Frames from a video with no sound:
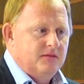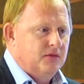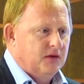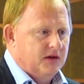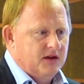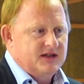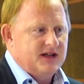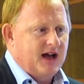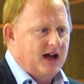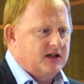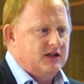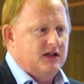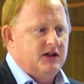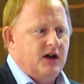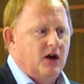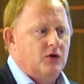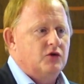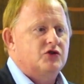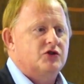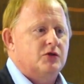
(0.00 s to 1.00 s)
but there's actually
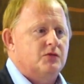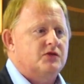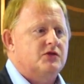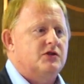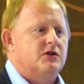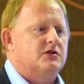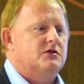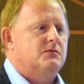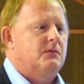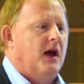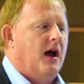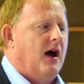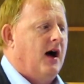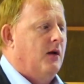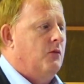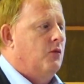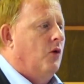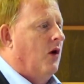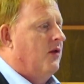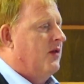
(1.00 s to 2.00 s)
no substance
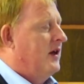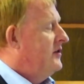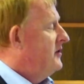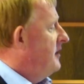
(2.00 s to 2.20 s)
behind what they're